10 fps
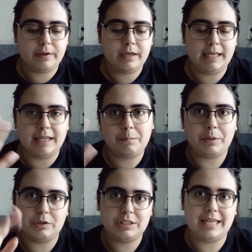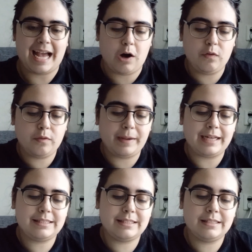he did post the
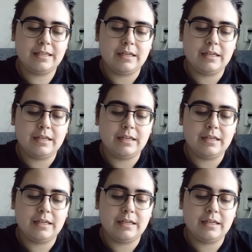alphabets.